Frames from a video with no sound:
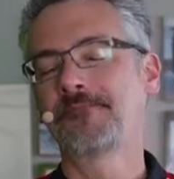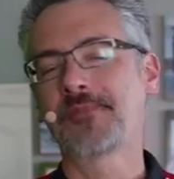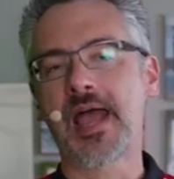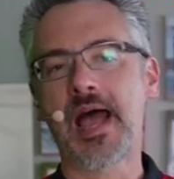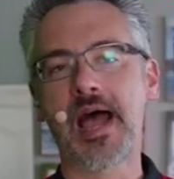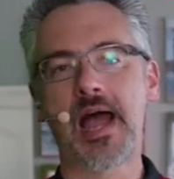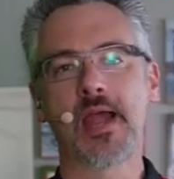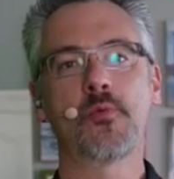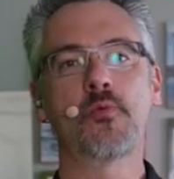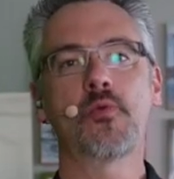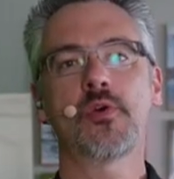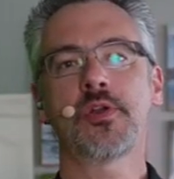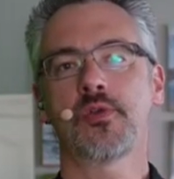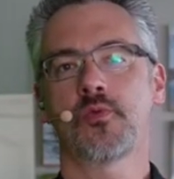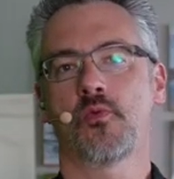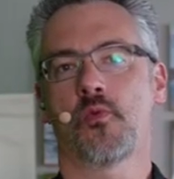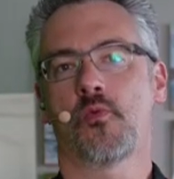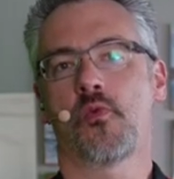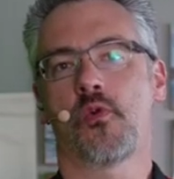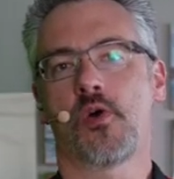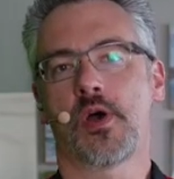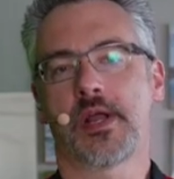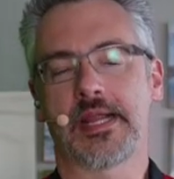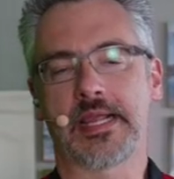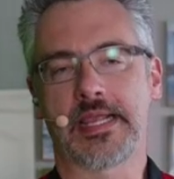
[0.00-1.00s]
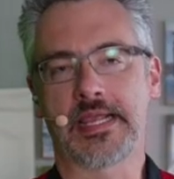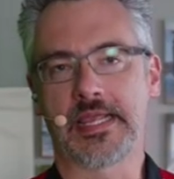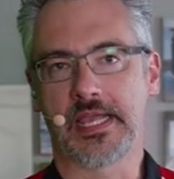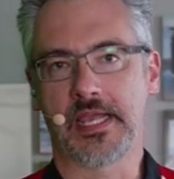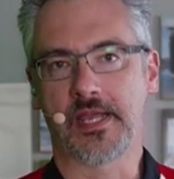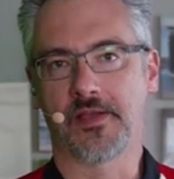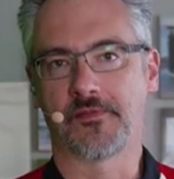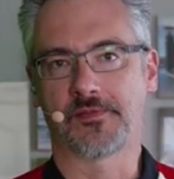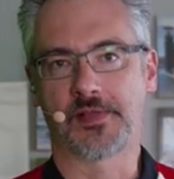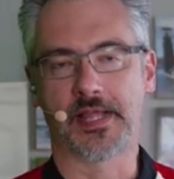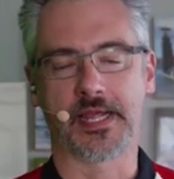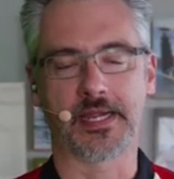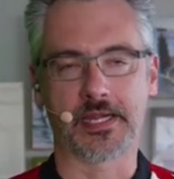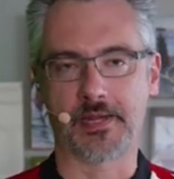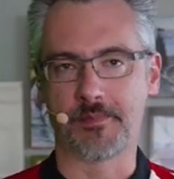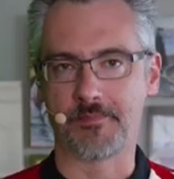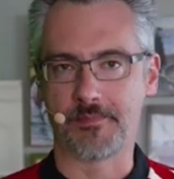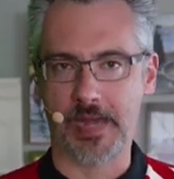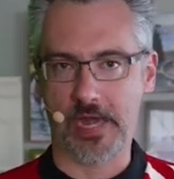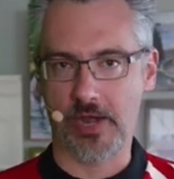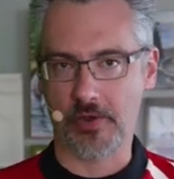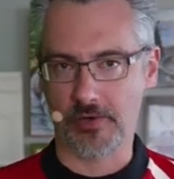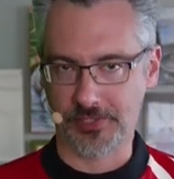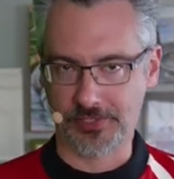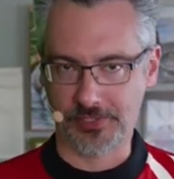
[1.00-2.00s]
I wouldn't want to give like
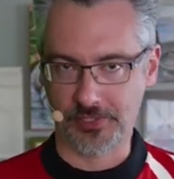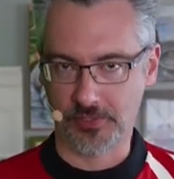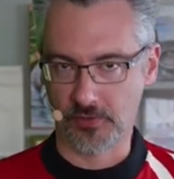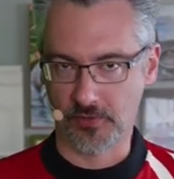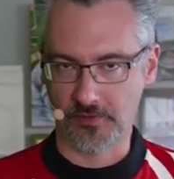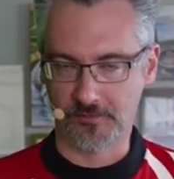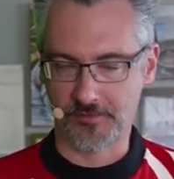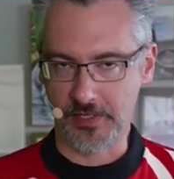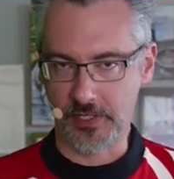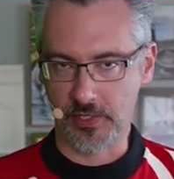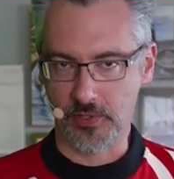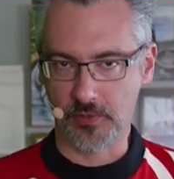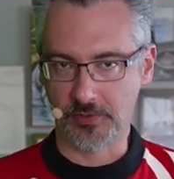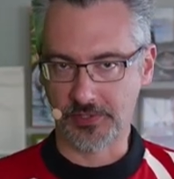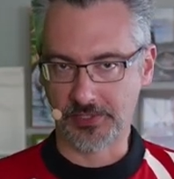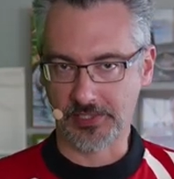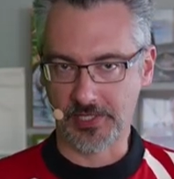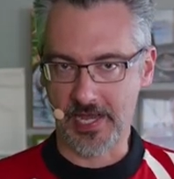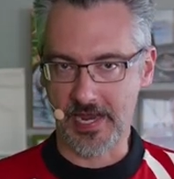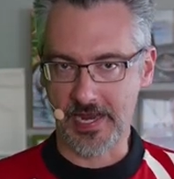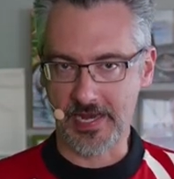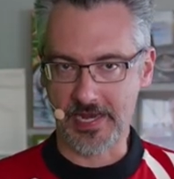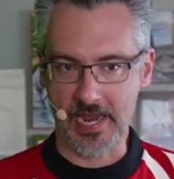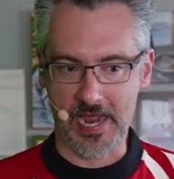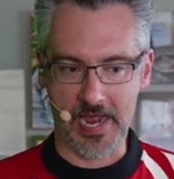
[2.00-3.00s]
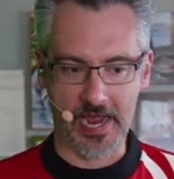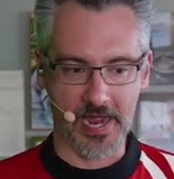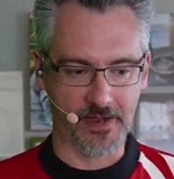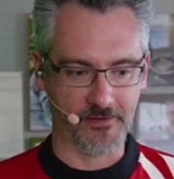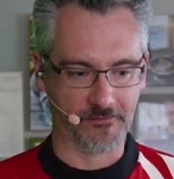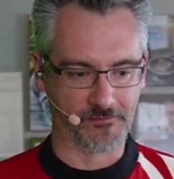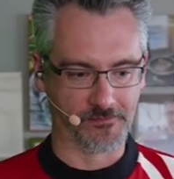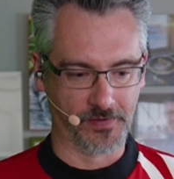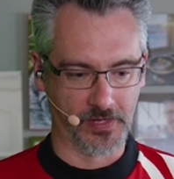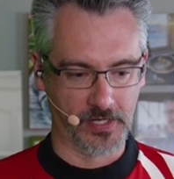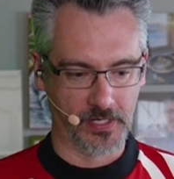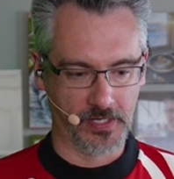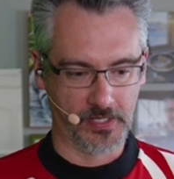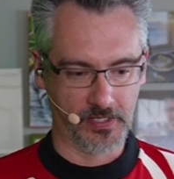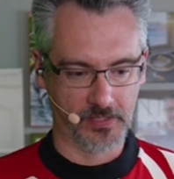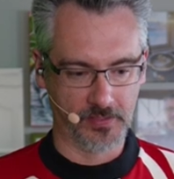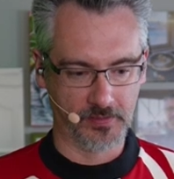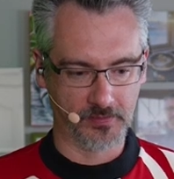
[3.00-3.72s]
comparison reviews like I've, uh,